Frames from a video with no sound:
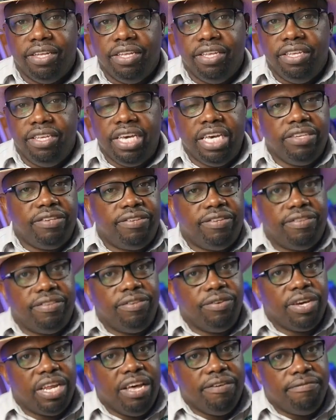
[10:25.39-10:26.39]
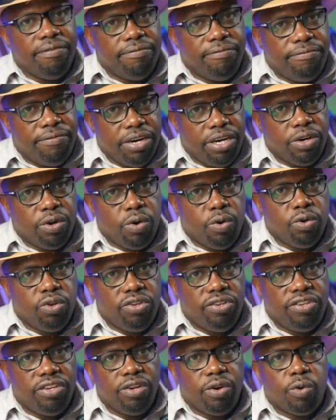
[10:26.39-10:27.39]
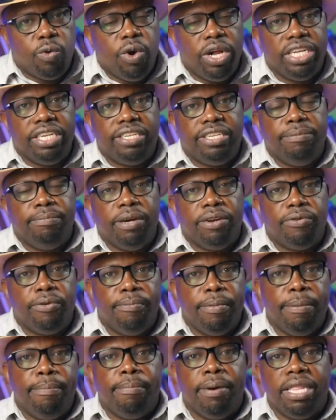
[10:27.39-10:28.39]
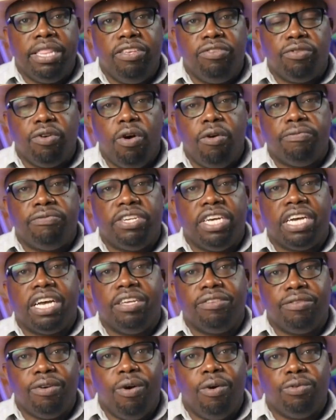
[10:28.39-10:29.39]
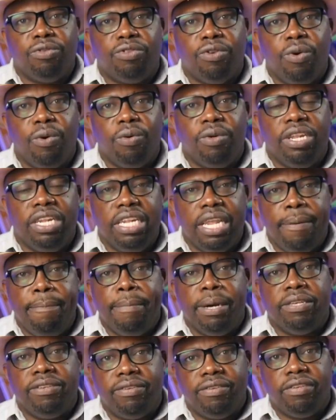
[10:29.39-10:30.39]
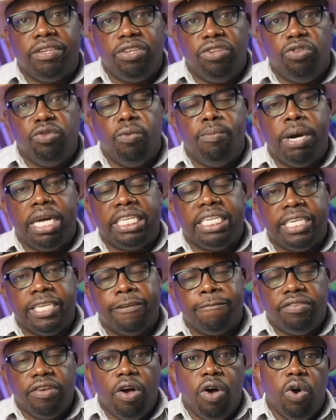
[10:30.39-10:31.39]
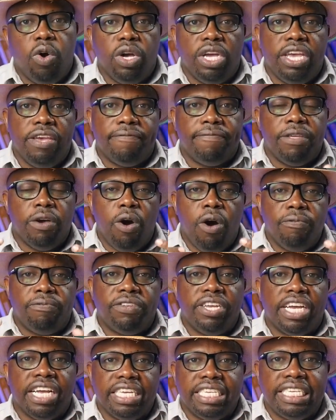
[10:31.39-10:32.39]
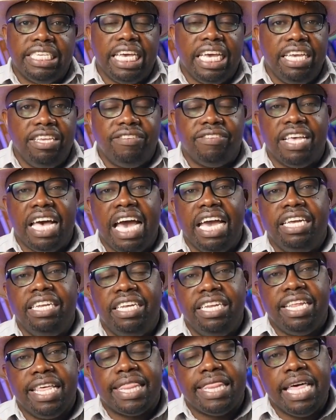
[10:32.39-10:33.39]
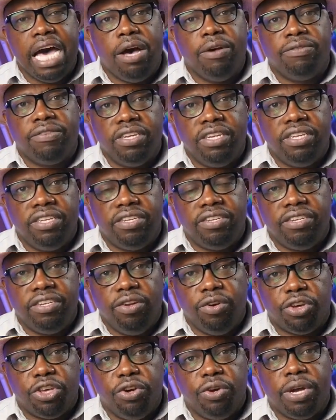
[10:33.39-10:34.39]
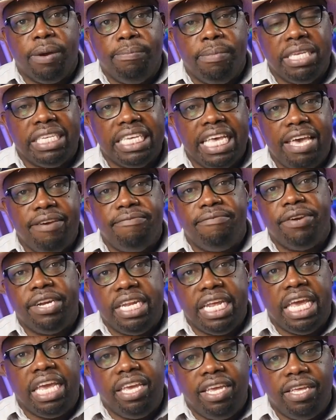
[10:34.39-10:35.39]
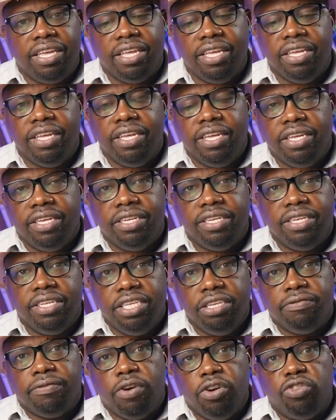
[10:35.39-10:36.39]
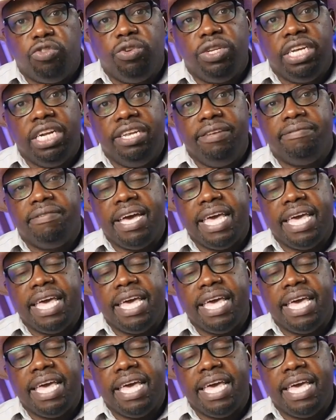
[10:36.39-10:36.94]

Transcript: Yes, you can have a very good quality, but remember, these off-takers also, numbers do matter. So if the off-taker says, I need 1,000 cucumbers every day, you've got to deliver